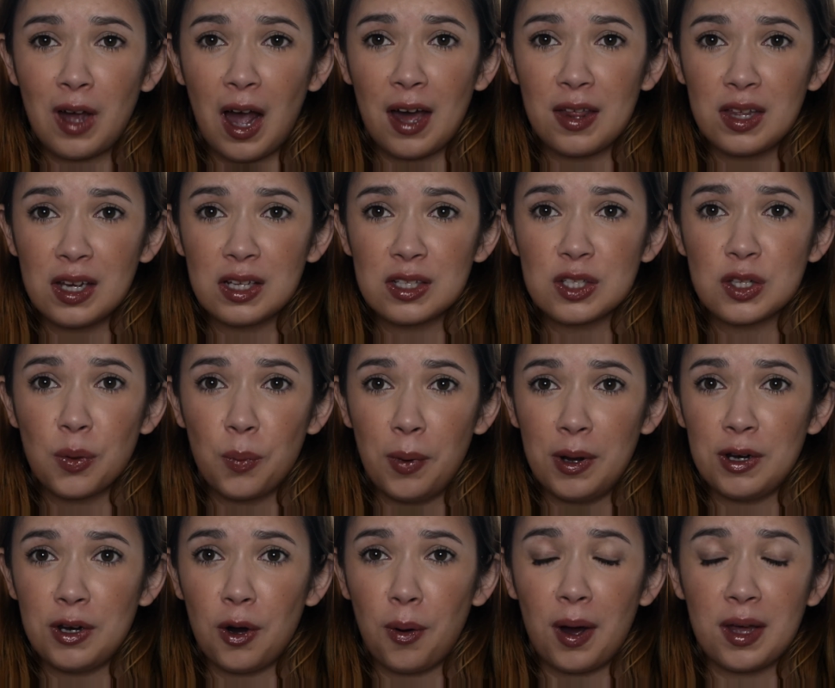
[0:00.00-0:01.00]
I think it's the
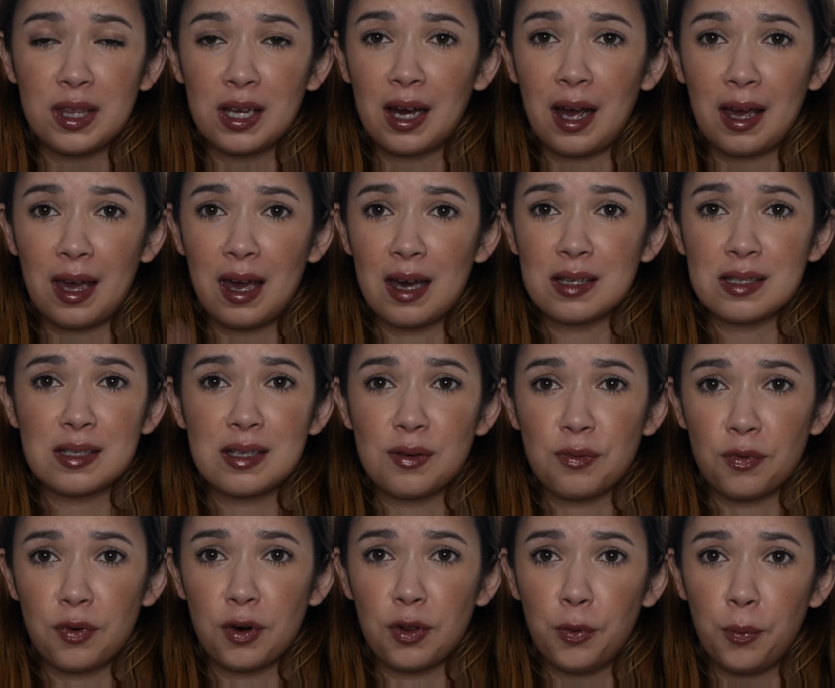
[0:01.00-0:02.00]
window. I think I can't sit
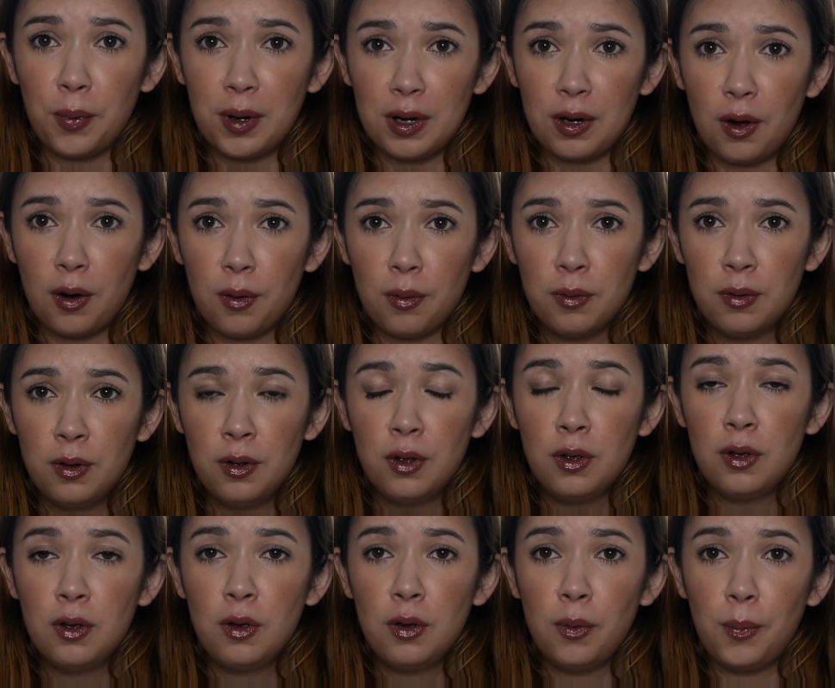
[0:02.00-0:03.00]
in front of the window
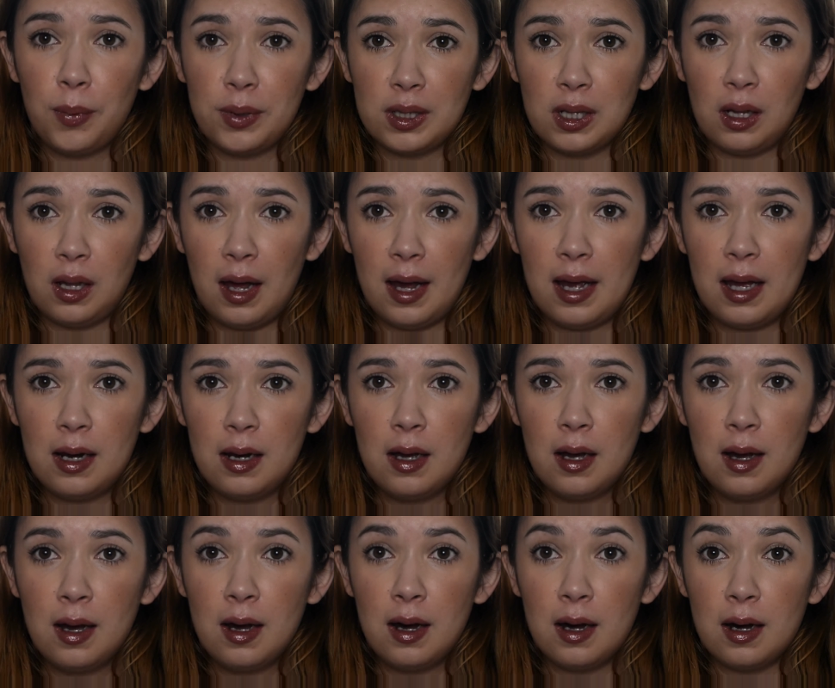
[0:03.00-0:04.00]
with the light
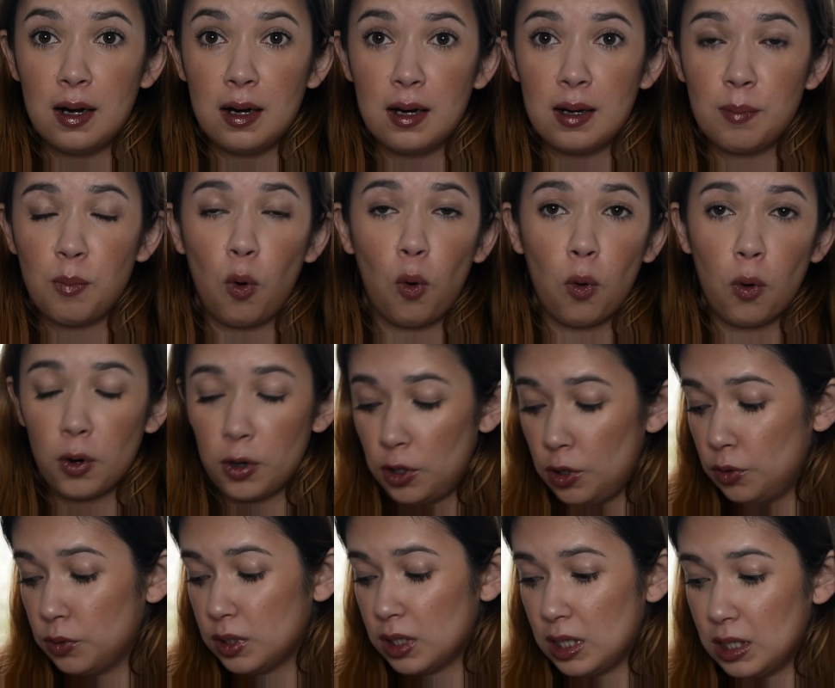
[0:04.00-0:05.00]
um, or
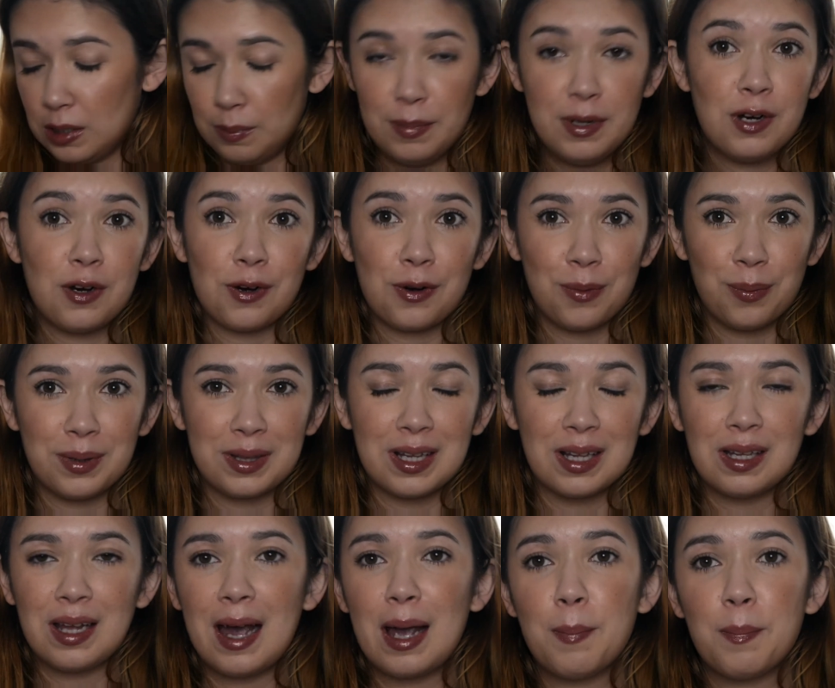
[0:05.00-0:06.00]
use this mirror with
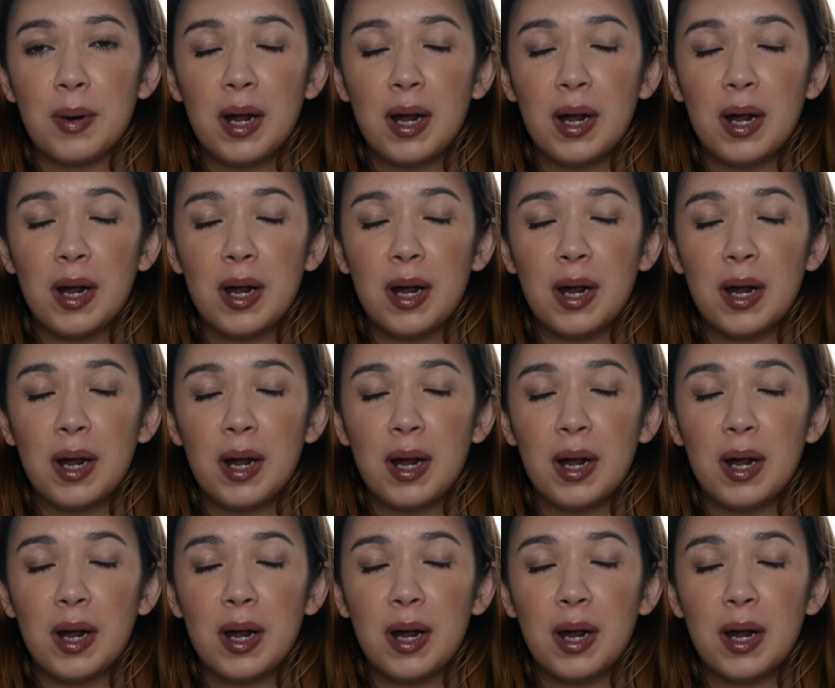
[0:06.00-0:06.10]
the light.